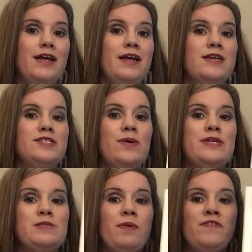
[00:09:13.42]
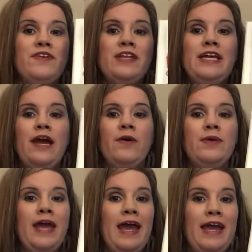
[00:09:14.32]
So it's perfectly
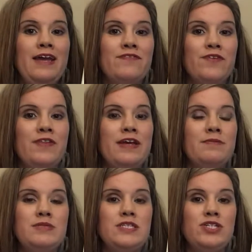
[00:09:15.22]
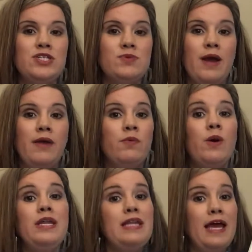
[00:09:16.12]
okay for them to just write
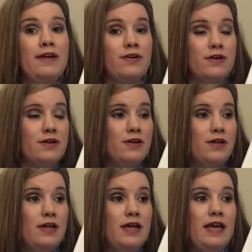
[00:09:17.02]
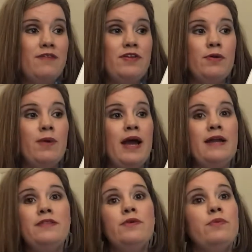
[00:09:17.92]
one letter if they're
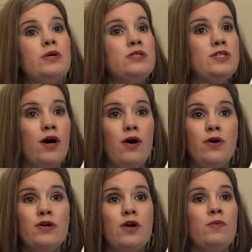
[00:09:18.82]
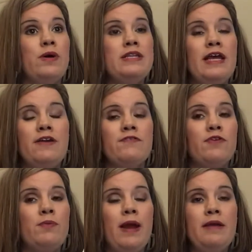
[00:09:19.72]
writing the word dog, or one letter
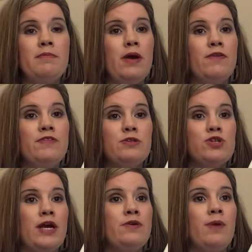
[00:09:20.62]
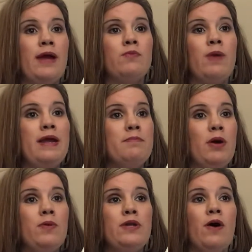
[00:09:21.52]
for rainbow if they're trying to write
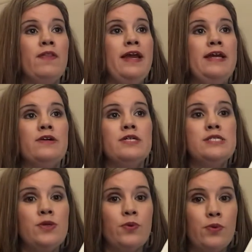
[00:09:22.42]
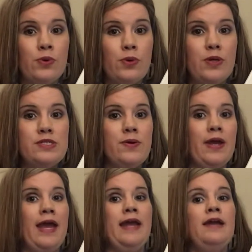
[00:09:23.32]
rainbow and all they hear is the r. It's
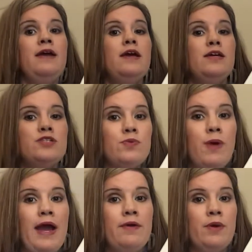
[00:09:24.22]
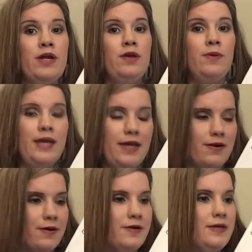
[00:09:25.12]
okay to write what you hear.